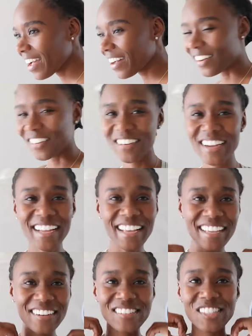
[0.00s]
Oh,
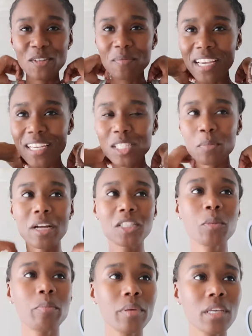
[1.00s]
it don't seem like it's about
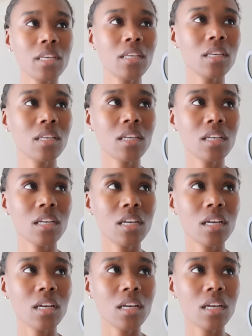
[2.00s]
to be
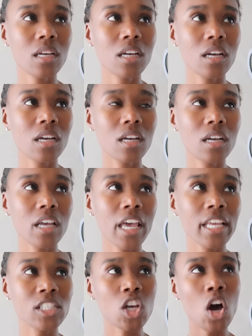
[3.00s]

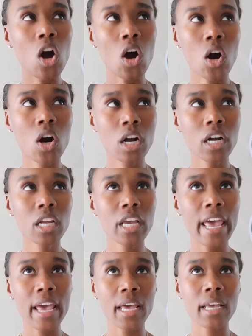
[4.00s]
as hard
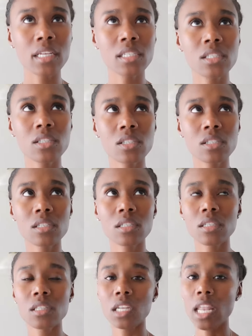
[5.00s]
as
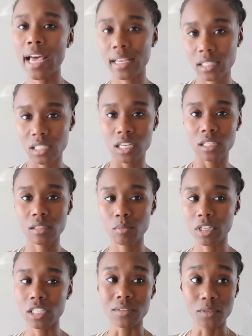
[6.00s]
the last test
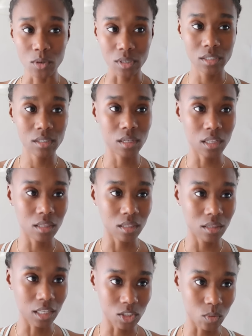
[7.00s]
because of course
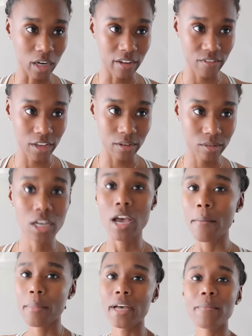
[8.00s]
that's the one I failed.
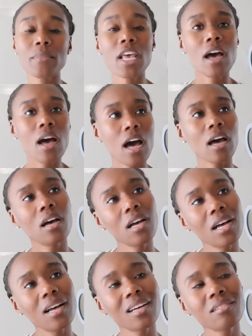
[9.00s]
But
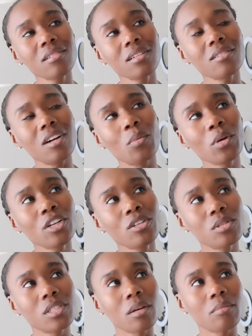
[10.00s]
I don't know, I wanna
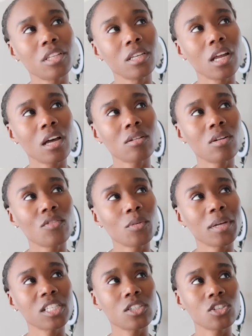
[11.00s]
do something. I don't know if
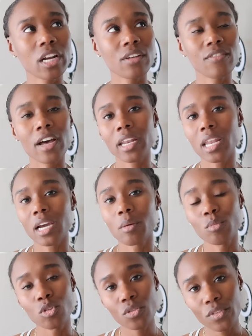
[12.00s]
I'm about to try to find like a
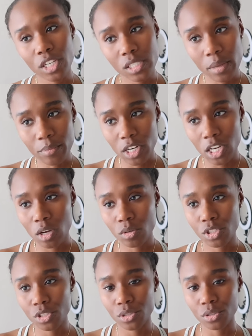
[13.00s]
movie or something to go
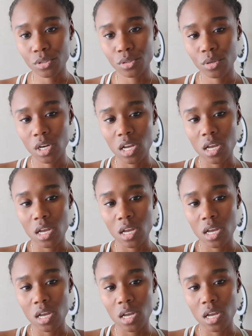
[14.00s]
to.